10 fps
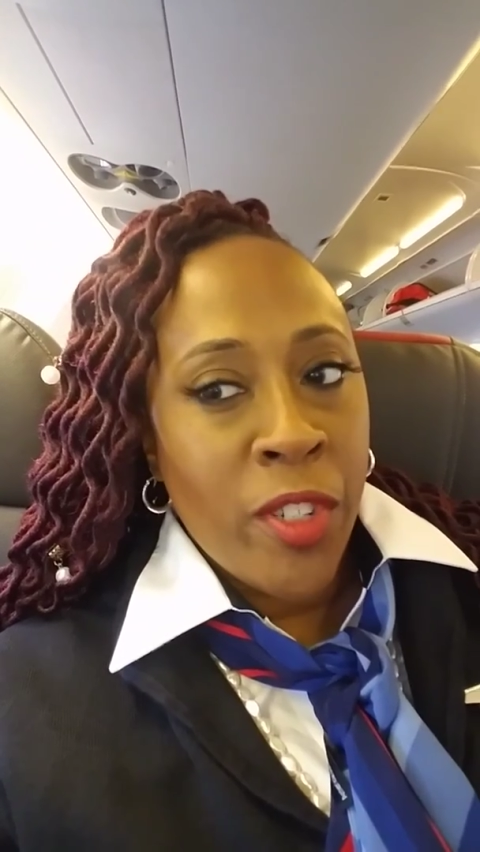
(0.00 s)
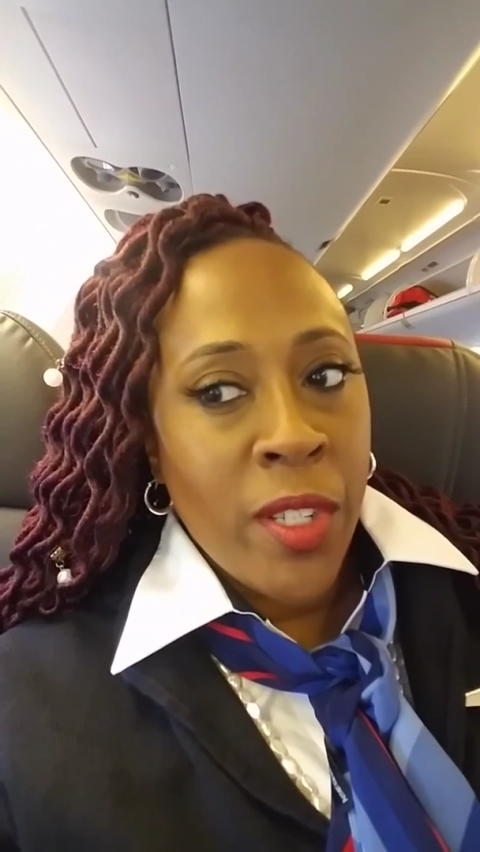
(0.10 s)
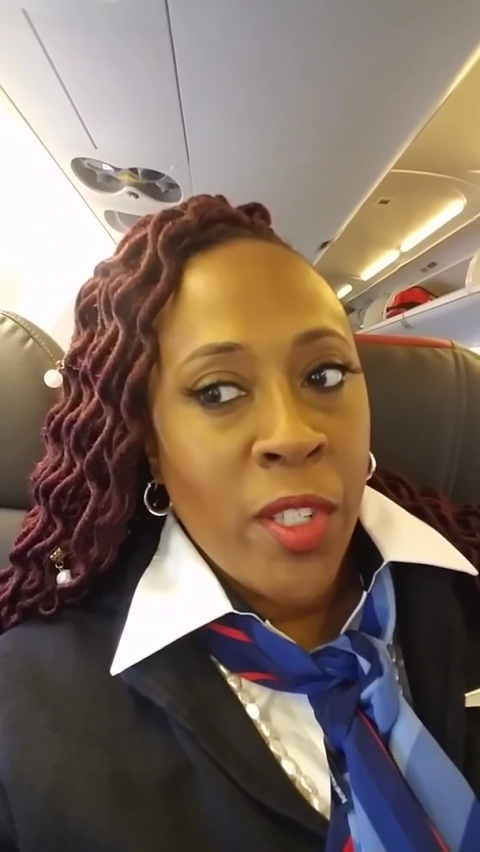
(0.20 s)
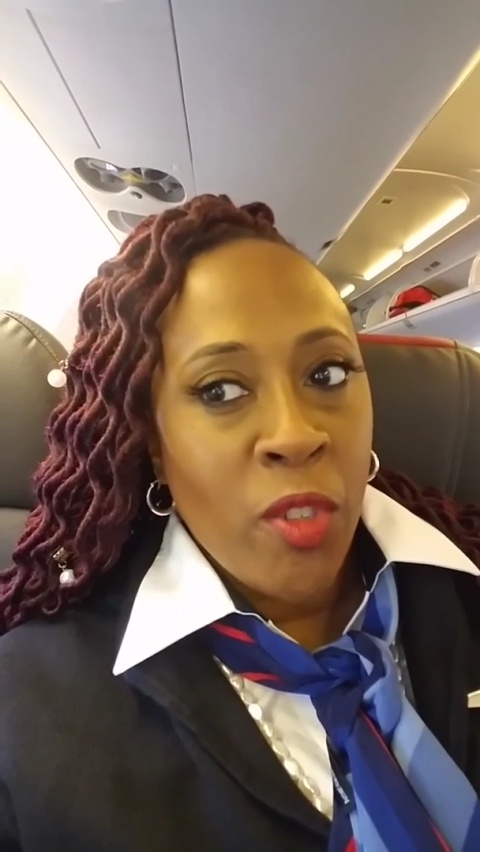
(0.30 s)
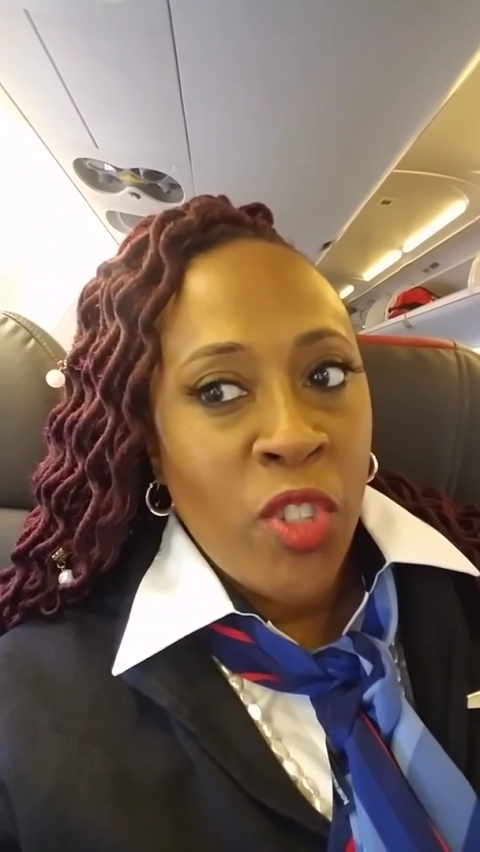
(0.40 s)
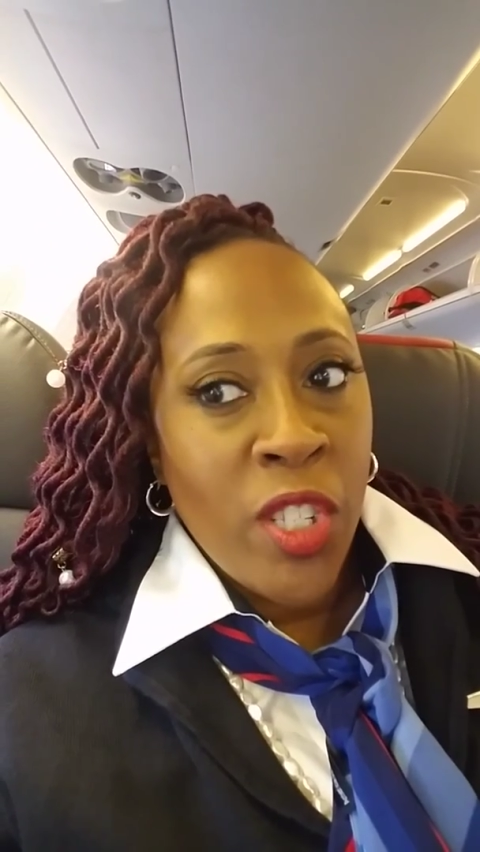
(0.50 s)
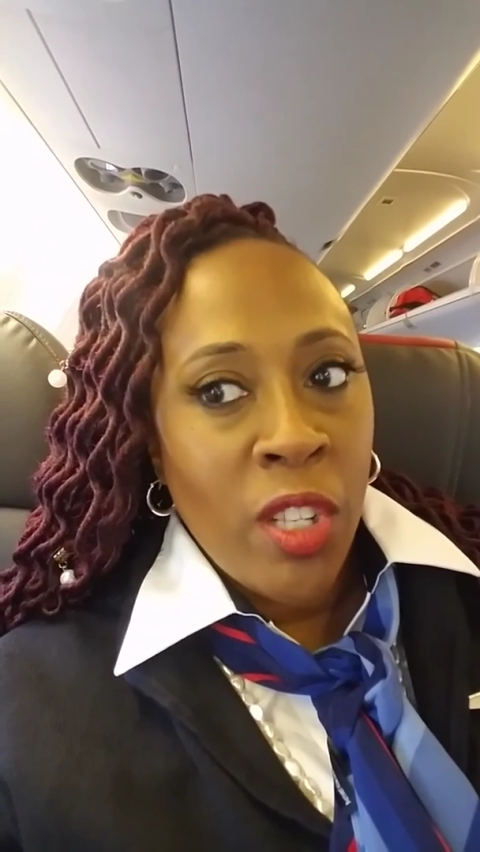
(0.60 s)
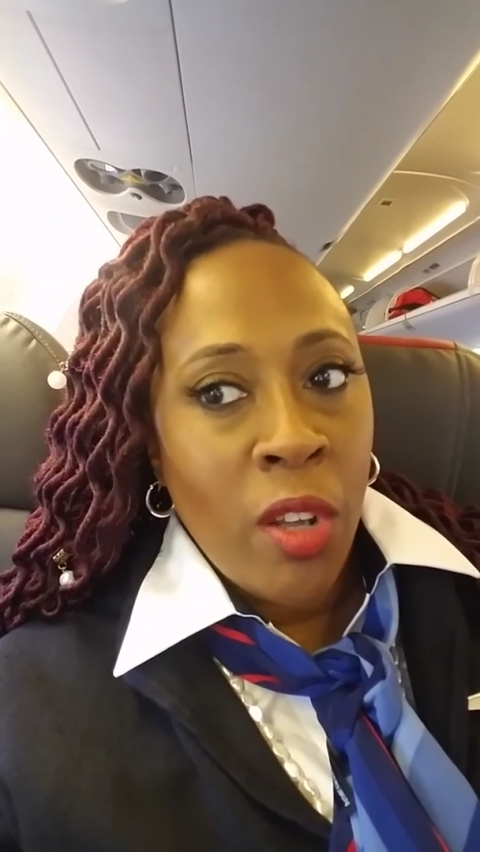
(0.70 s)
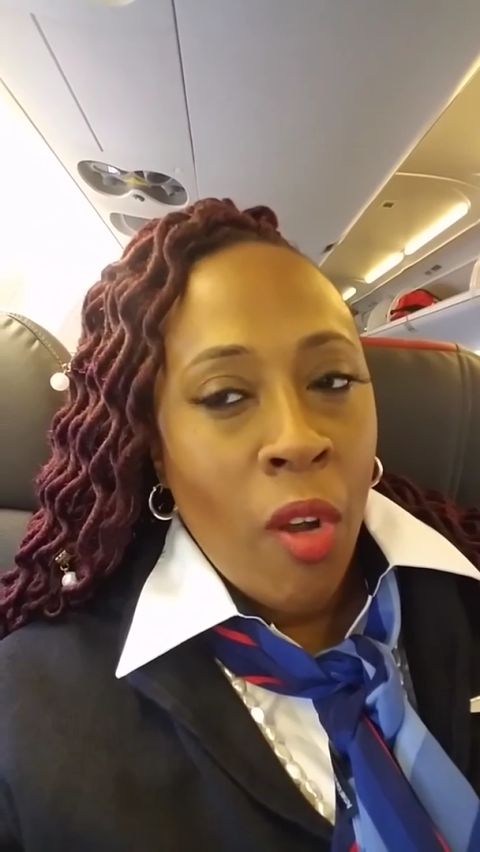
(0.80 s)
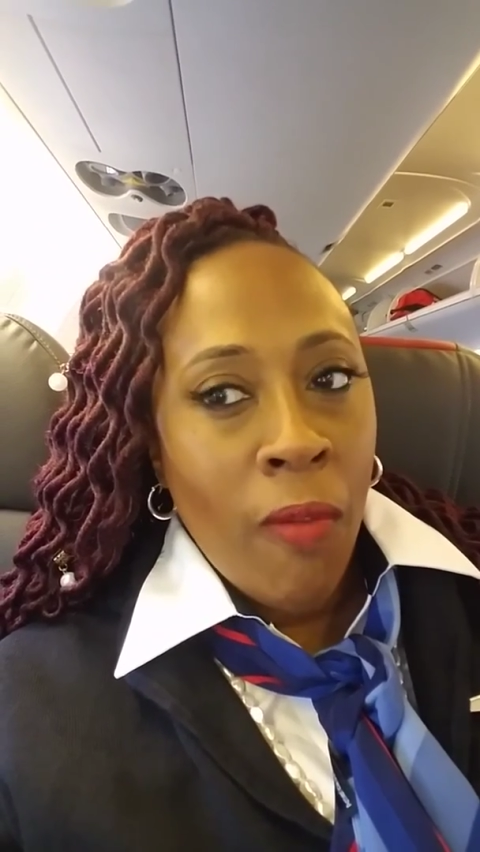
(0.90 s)
So just look
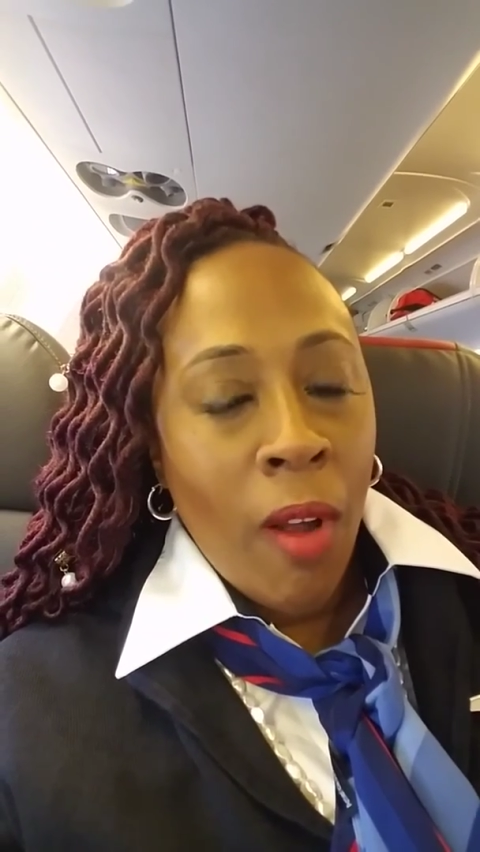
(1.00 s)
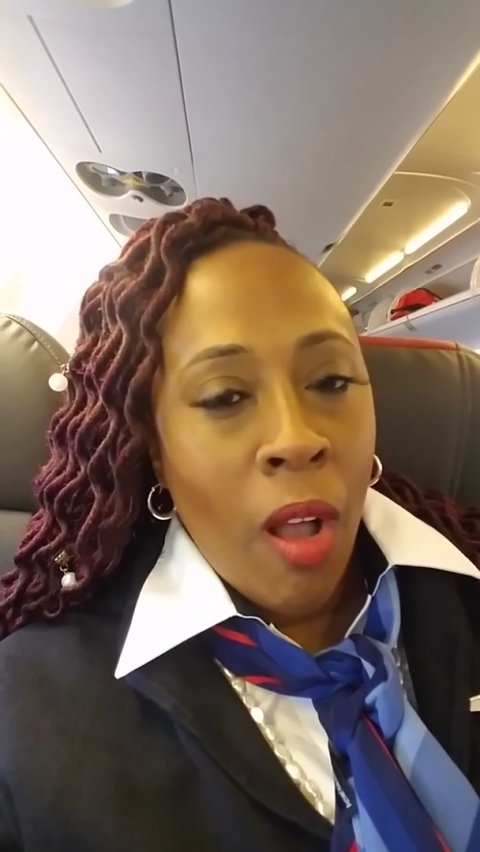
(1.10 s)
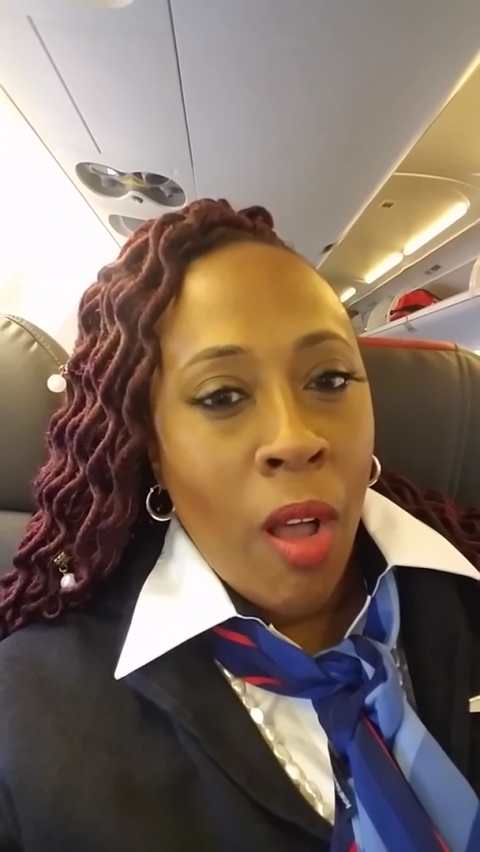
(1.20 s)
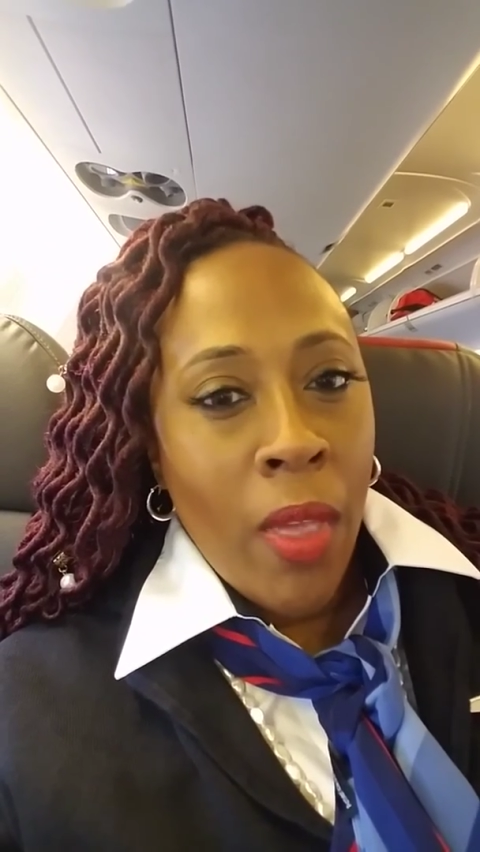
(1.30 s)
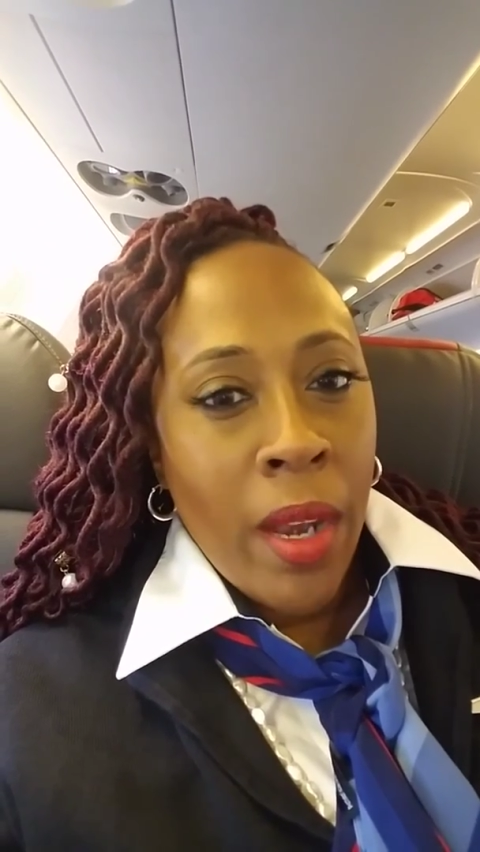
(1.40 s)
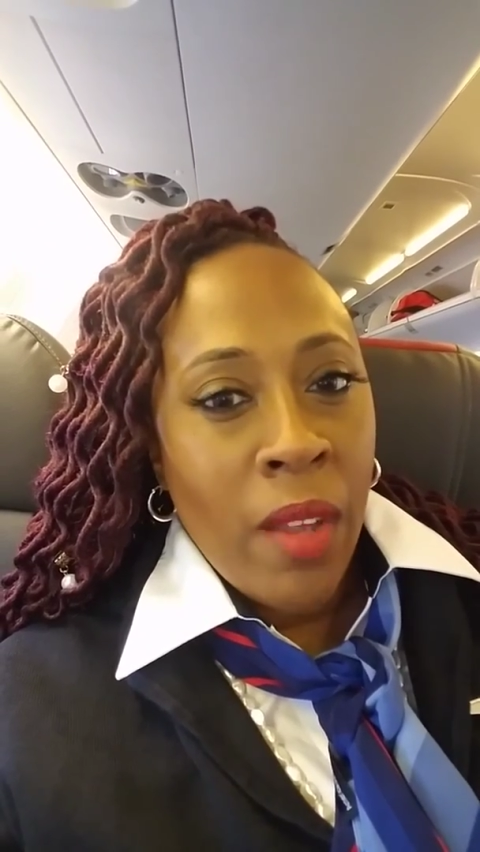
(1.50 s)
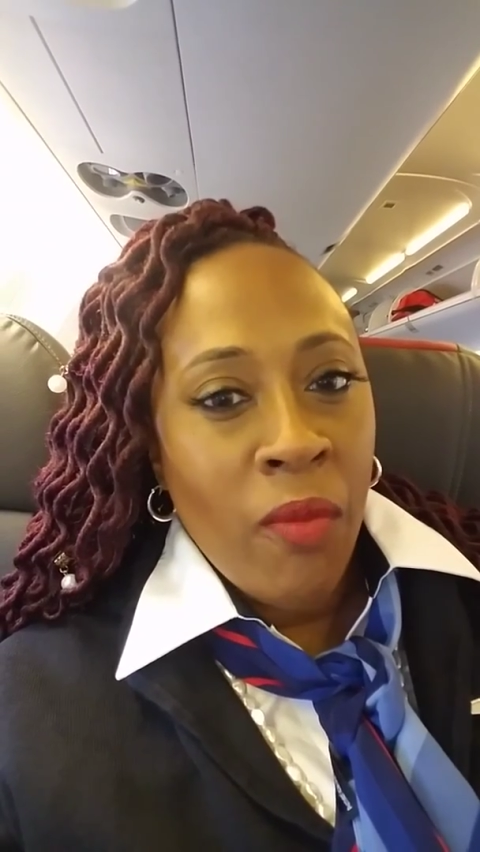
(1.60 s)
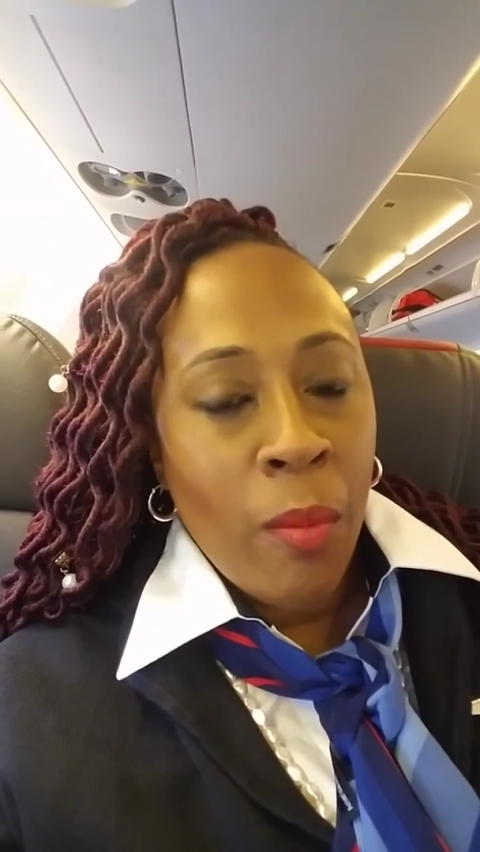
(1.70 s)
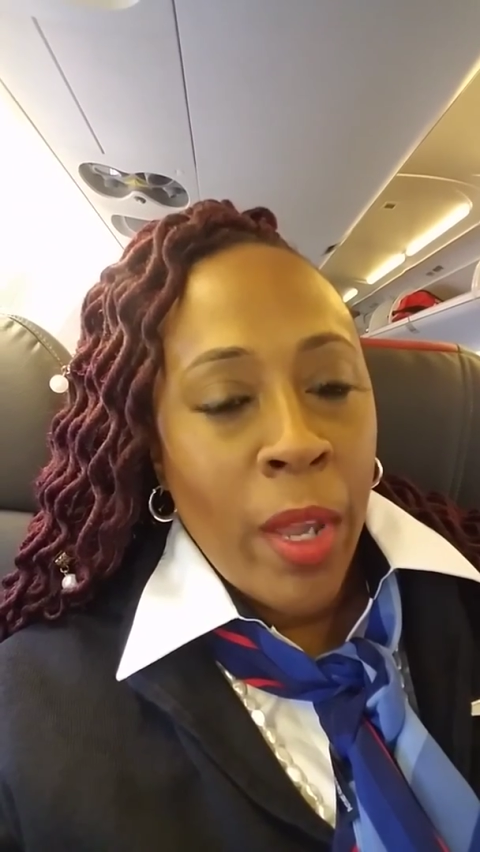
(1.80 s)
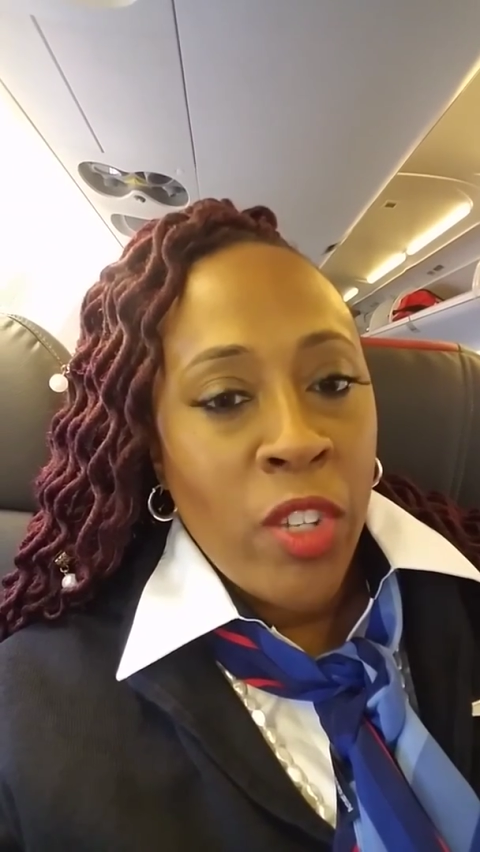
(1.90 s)
over all that
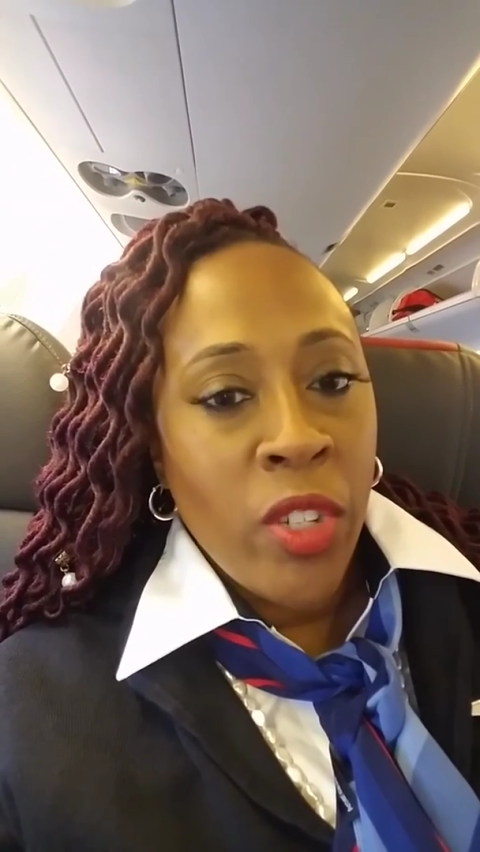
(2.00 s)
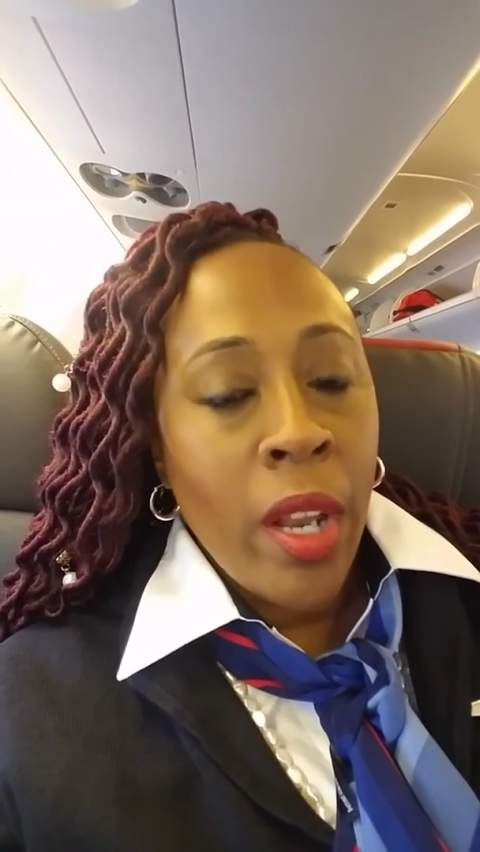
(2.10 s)
information.